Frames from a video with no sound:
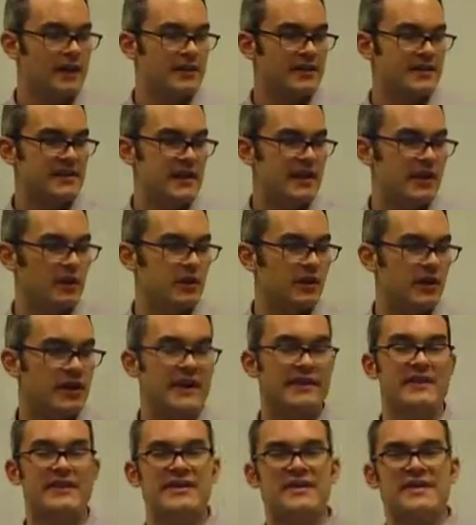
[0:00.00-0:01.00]
Let's take a look
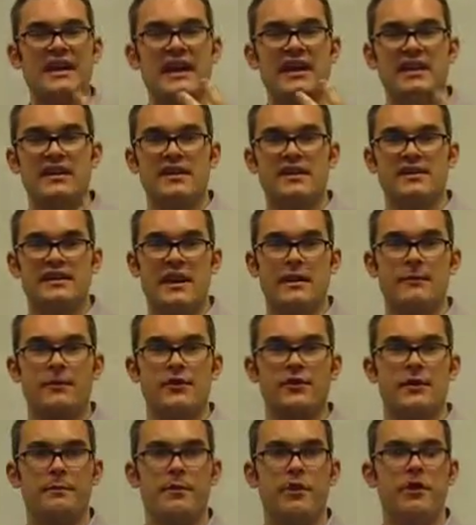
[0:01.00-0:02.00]
at the second example
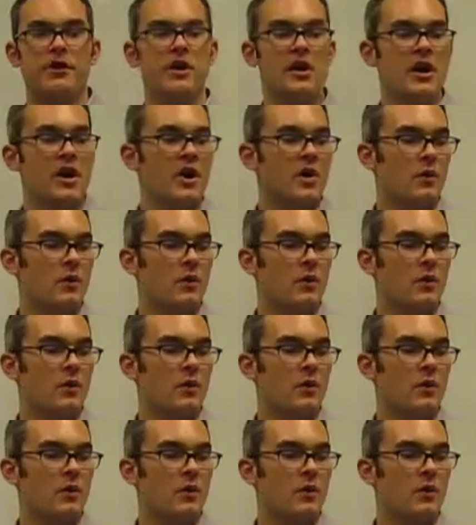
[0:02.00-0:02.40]
in the book,